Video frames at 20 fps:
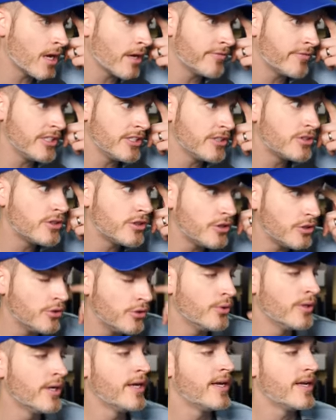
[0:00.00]
of these
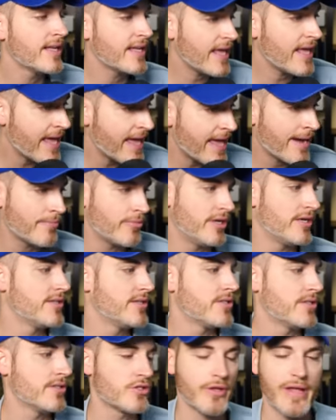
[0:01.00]
two
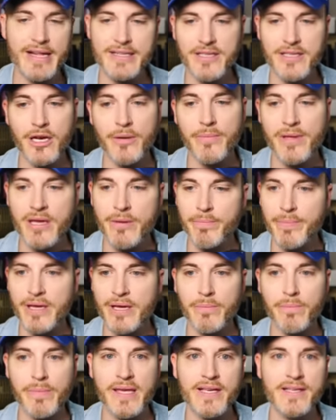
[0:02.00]
cameras. And so that's going to be a
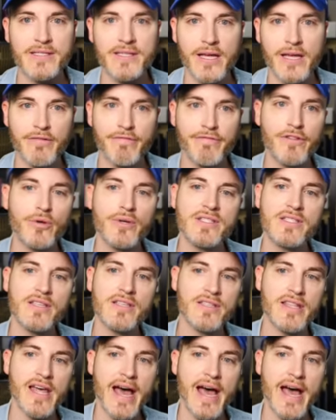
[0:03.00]
big piece that influences